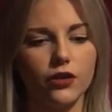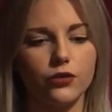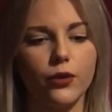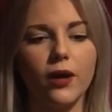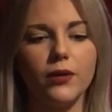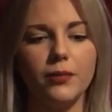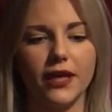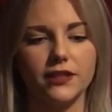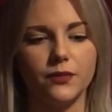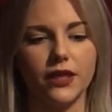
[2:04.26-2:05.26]
Throughout my
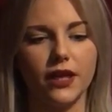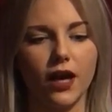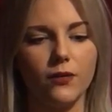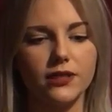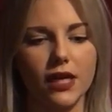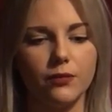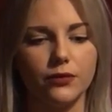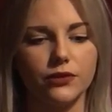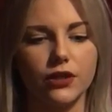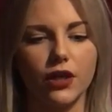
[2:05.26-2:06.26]
placement, I was
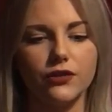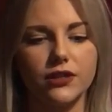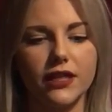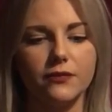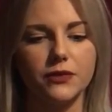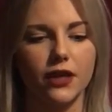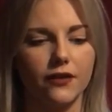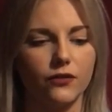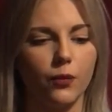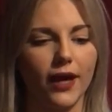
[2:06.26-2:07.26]
able to closely
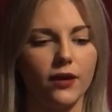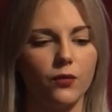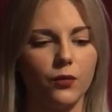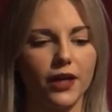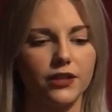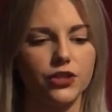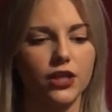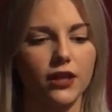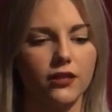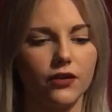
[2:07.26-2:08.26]
observe the way in which
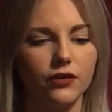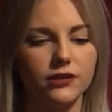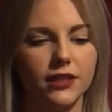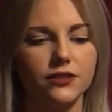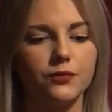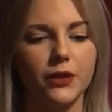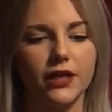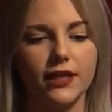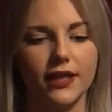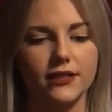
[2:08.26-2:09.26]
the content of
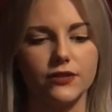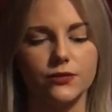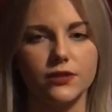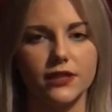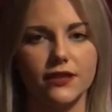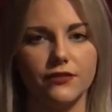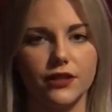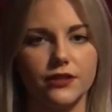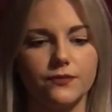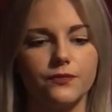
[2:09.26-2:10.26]
PE lessons was
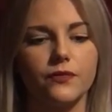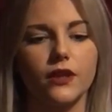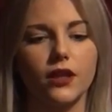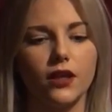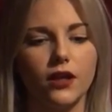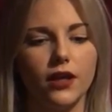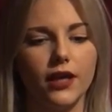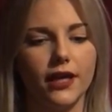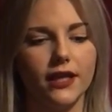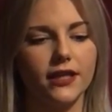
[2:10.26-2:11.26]
delivered.
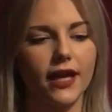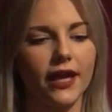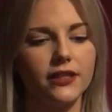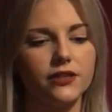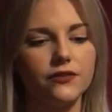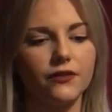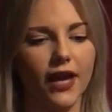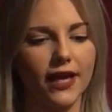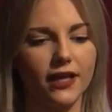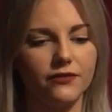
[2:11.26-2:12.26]
In the case of
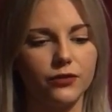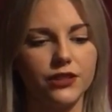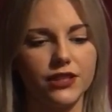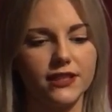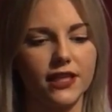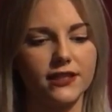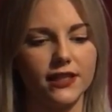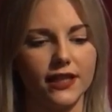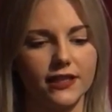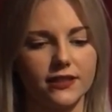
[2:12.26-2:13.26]
A-level and
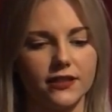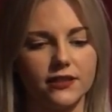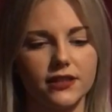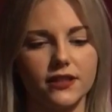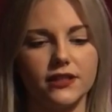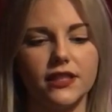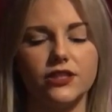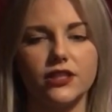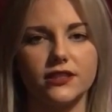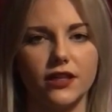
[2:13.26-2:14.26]
GCSE lessons, the
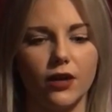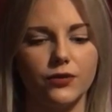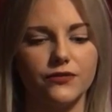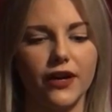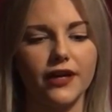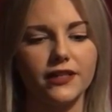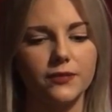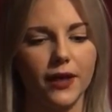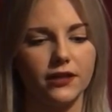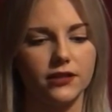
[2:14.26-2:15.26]
teaching style was very
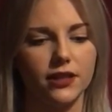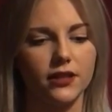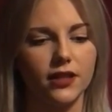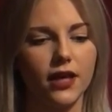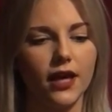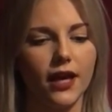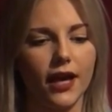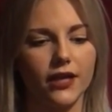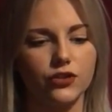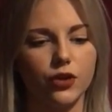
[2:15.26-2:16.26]
independent
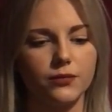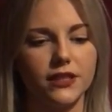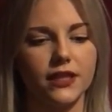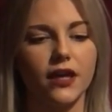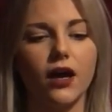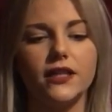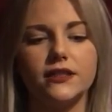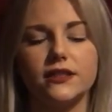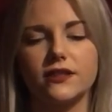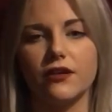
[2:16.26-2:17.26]
and adopted a
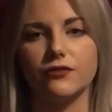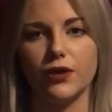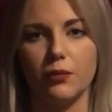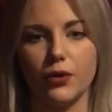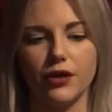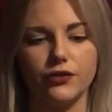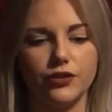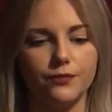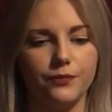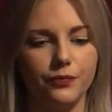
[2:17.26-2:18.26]
guided discovery approach.